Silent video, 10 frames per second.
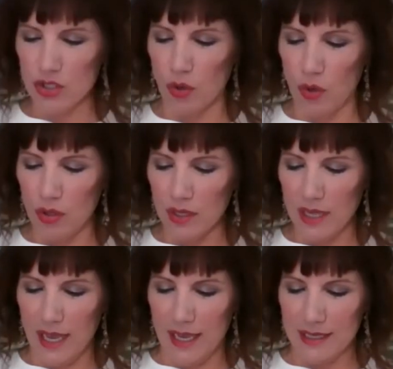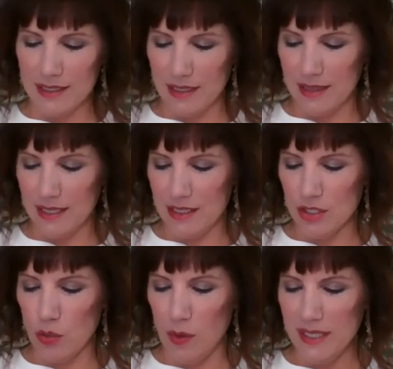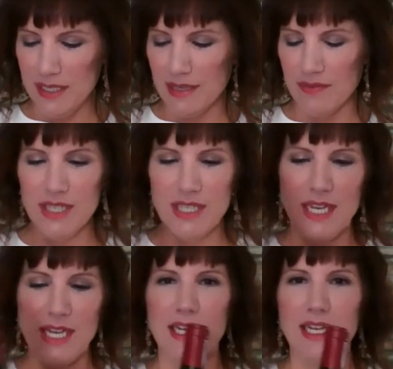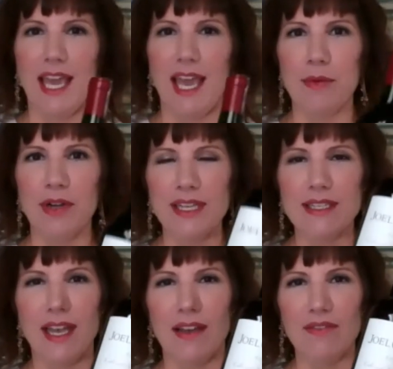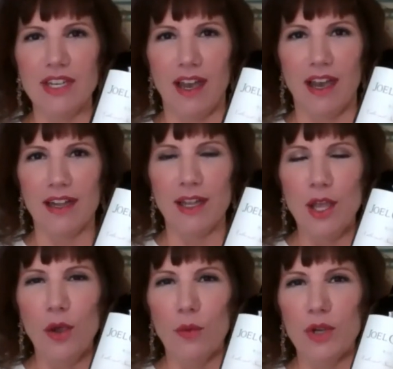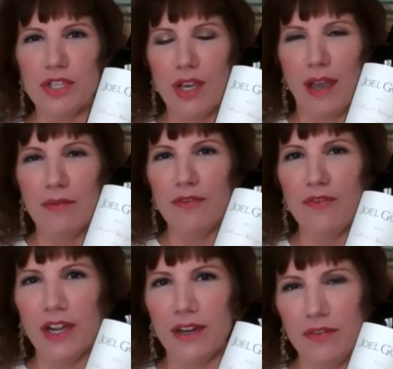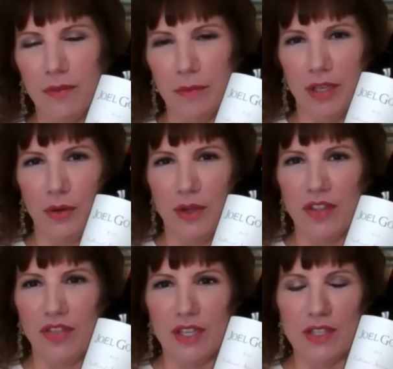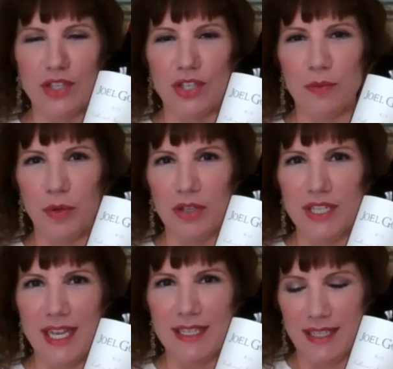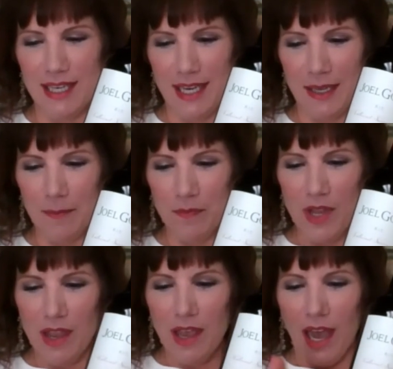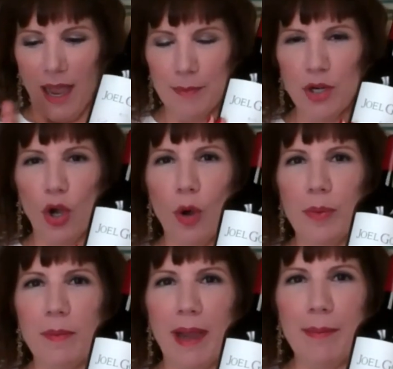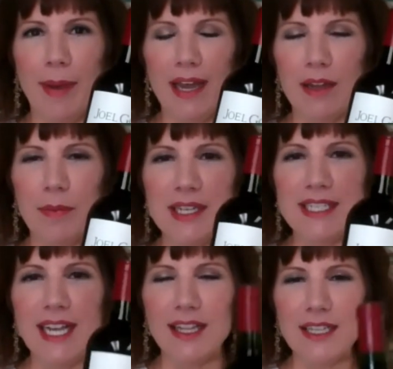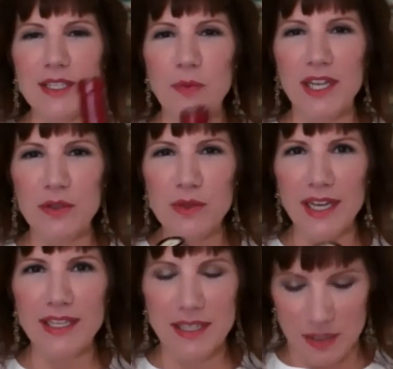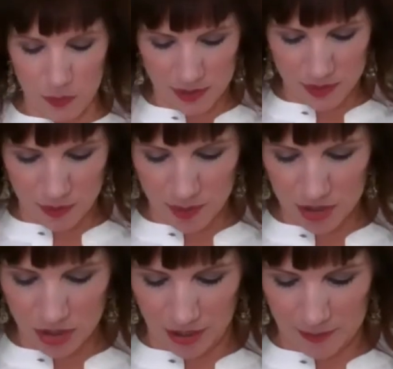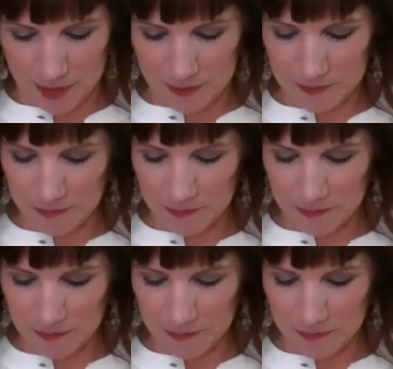Joel Gott the 2017 Cabernet Sauvignon, which I'm very familiar with. It's super tasty. I'm going to open my bottle, but tell us why you like this one so much, Carmen.